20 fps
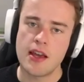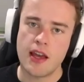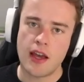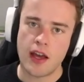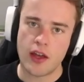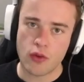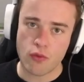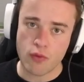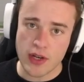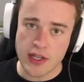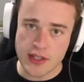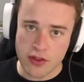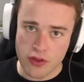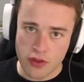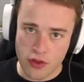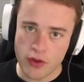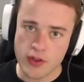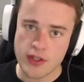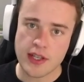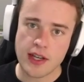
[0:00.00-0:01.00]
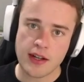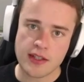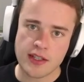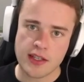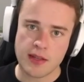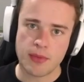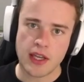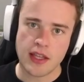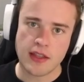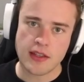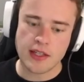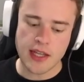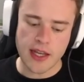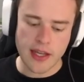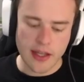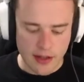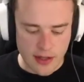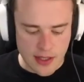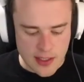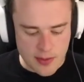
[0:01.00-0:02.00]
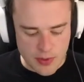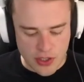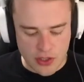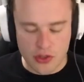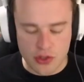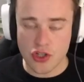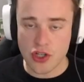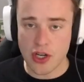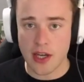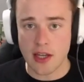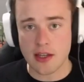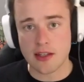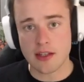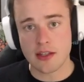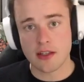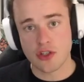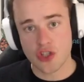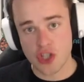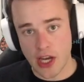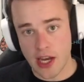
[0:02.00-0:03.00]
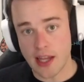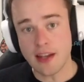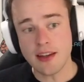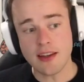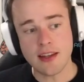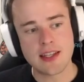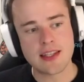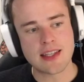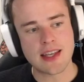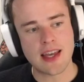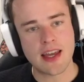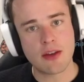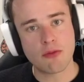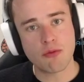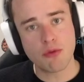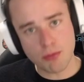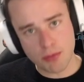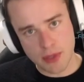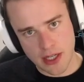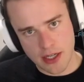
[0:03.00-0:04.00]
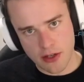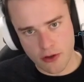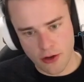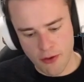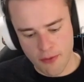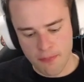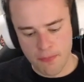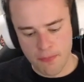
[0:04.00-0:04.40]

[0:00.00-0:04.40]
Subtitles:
and the reason those cards can be in the deck is because Chane is a Runeblade hero.